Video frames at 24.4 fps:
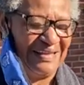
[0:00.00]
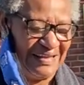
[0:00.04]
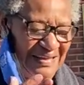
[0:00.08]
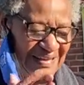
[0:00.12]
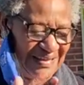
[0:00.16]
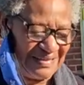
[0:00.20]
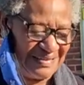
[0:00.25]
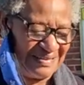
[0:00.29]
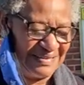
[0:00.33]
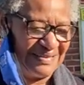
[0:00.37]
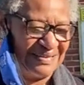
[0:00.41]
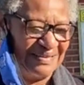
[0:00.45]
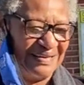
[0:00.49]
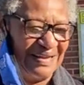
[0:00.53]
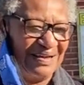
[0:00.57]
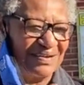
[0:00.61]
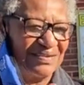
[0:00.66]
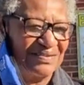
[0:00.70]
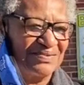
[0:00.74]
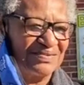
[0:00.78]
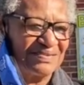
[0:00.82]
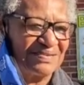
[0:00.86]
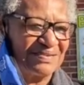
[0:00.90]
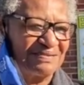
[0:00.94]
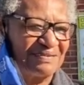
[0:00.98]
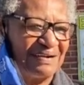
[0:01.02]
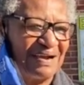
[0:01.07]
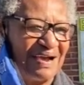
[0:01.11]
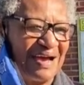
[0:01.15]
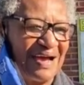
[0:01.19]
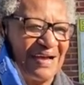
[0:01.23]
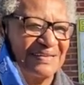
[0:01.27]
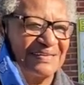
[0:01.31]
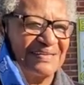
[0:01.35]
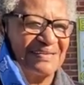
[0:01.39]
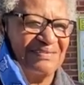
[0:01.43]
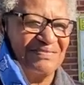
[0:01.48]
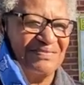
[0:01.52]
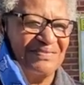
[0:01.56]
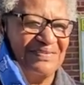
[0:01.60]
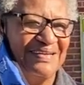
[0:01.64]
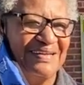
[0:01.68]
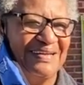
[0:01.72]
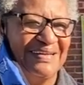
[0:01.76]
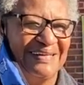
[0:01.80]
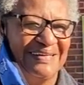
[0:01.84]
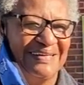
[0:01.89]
Get your knuckles cracked if you didn't.